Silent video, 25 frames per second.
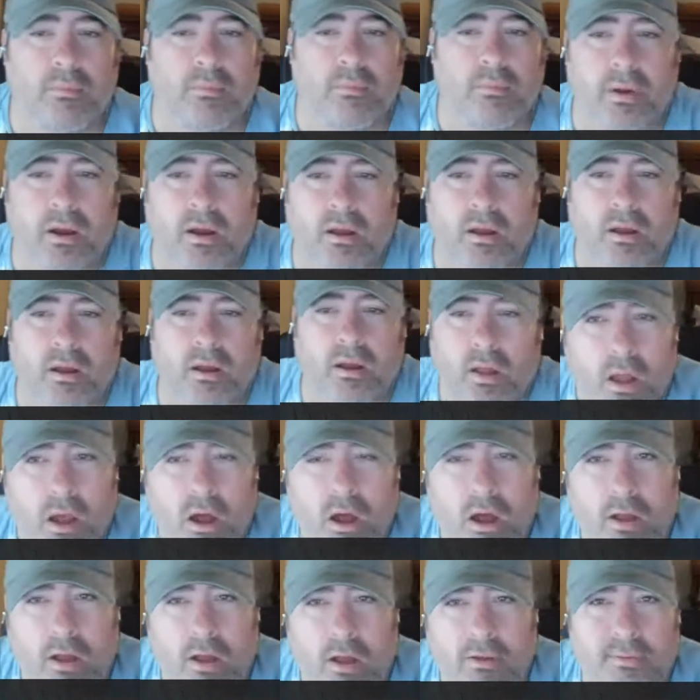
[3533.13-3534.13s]
But
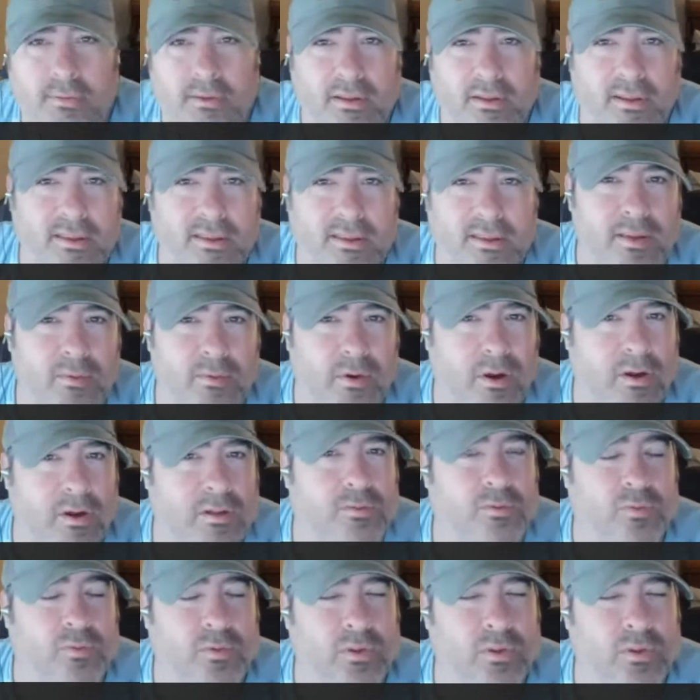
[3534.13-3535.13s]
ultimately, the
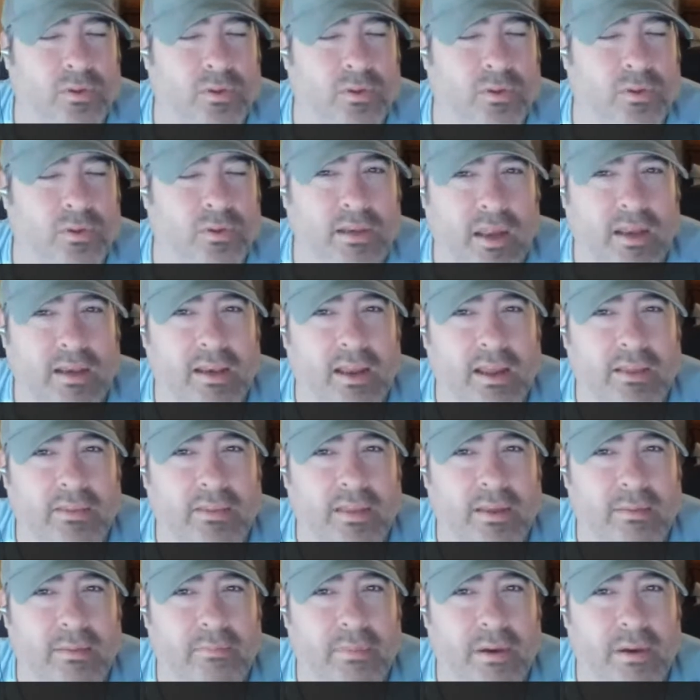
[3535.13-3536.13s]
Ewoks really didn't take
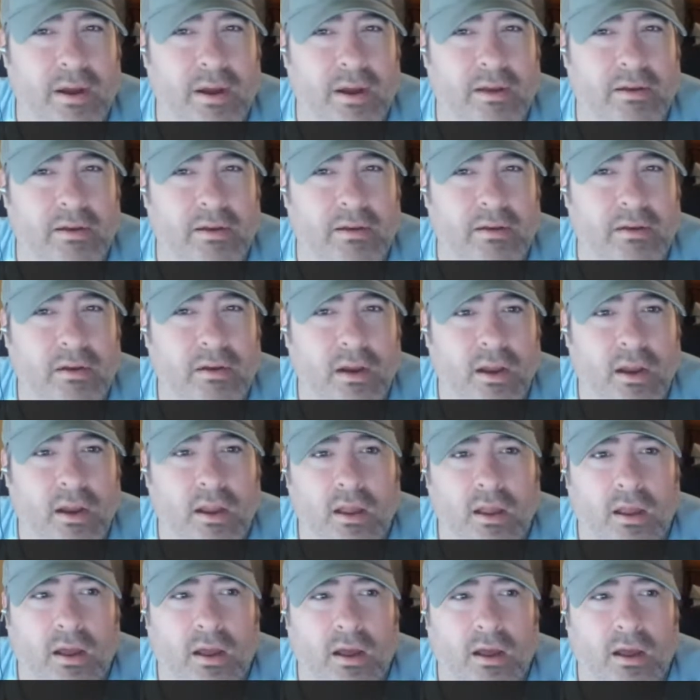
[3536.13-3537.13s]
down the Empire.
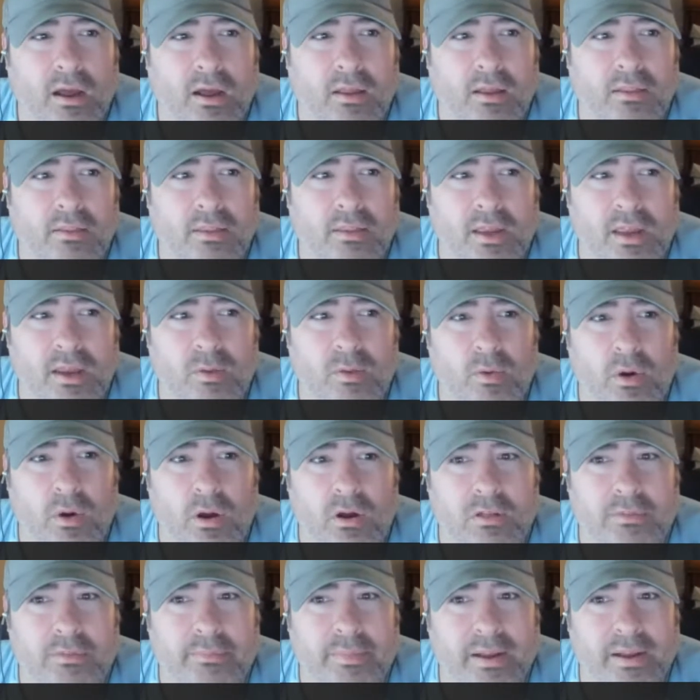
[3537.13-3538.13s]
The
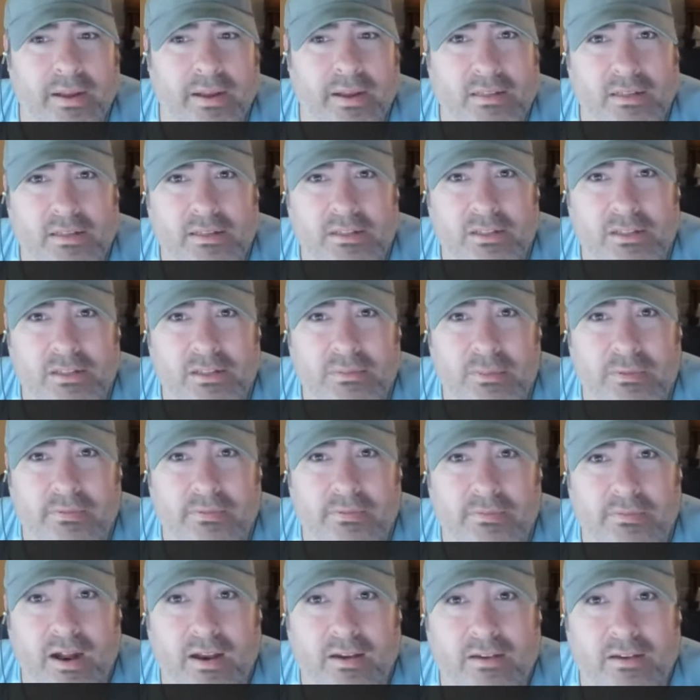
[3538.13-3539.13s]
Ewoks basically just
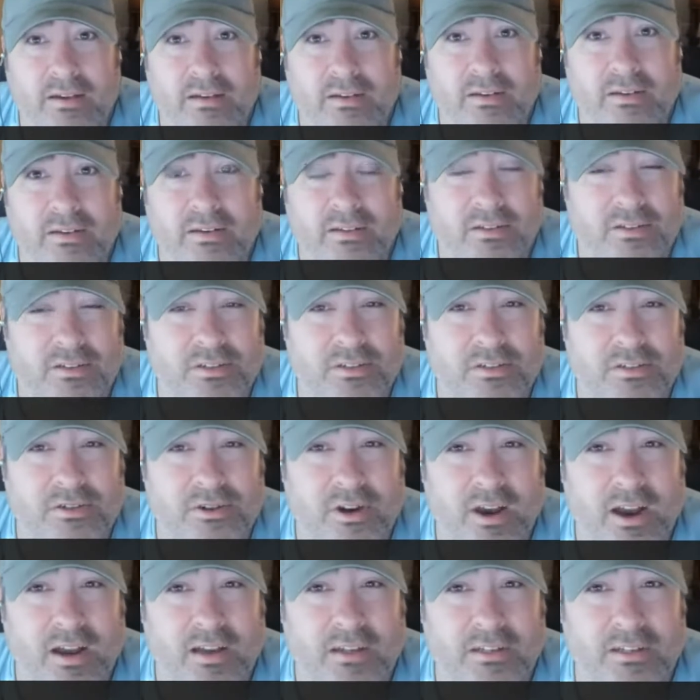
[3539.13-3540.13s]
provided a
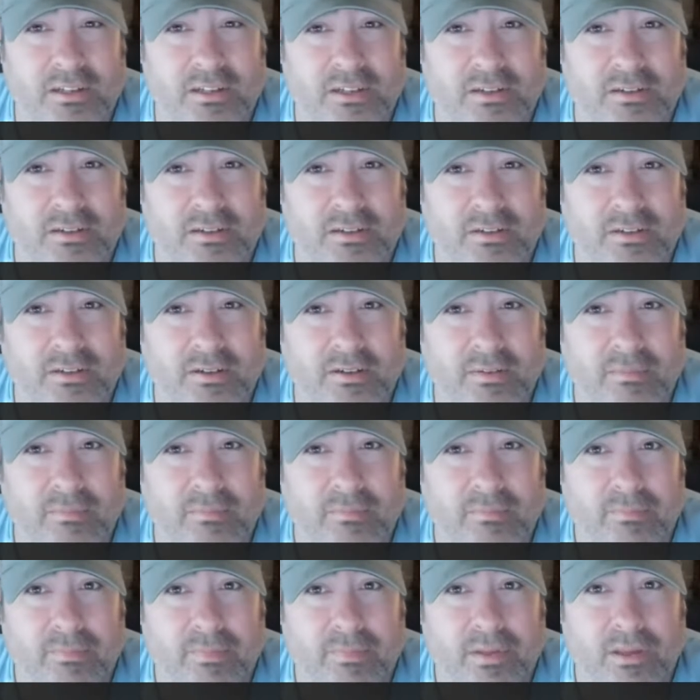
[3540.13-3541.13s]
distraction,
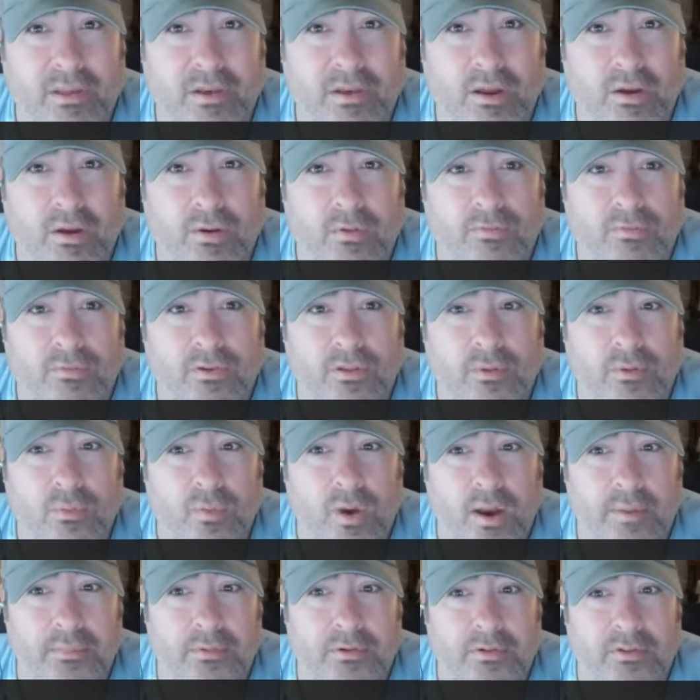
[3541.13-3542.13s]
for the
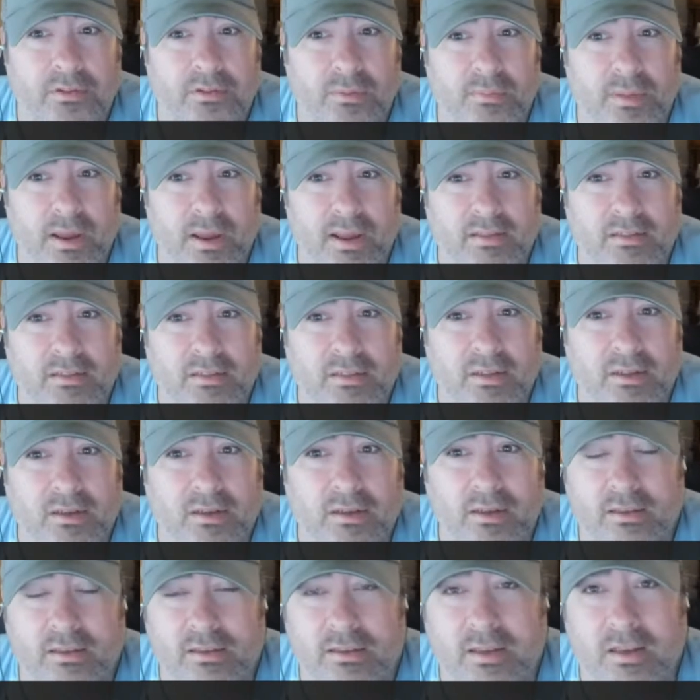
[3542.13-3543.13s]
rebels to basically
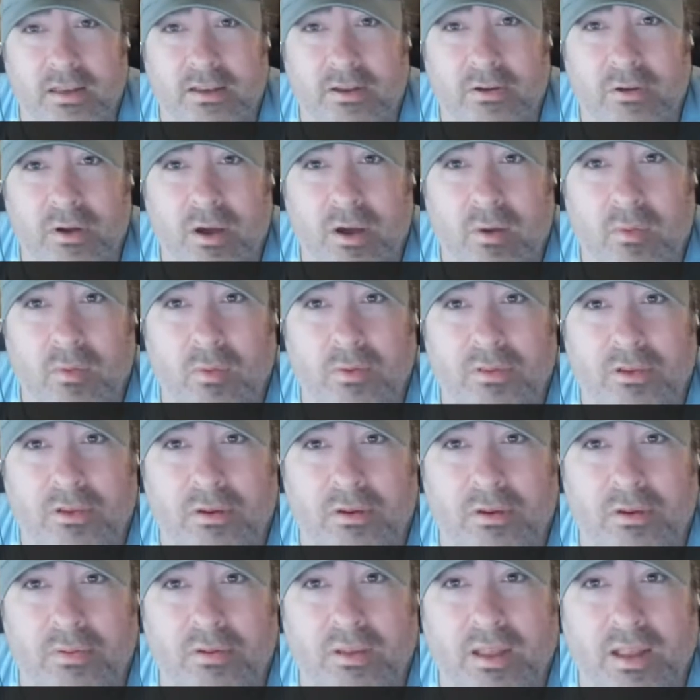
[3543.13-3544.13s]
continue on with
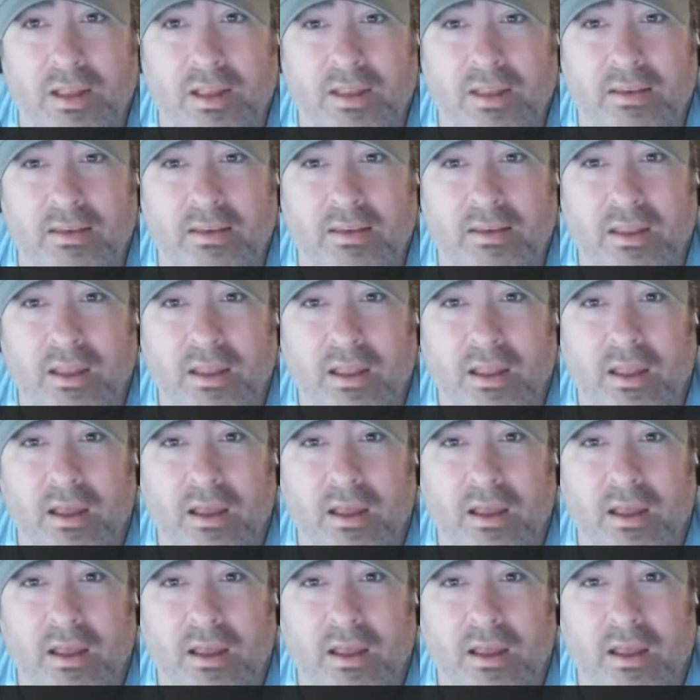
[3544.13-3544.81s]
their plan.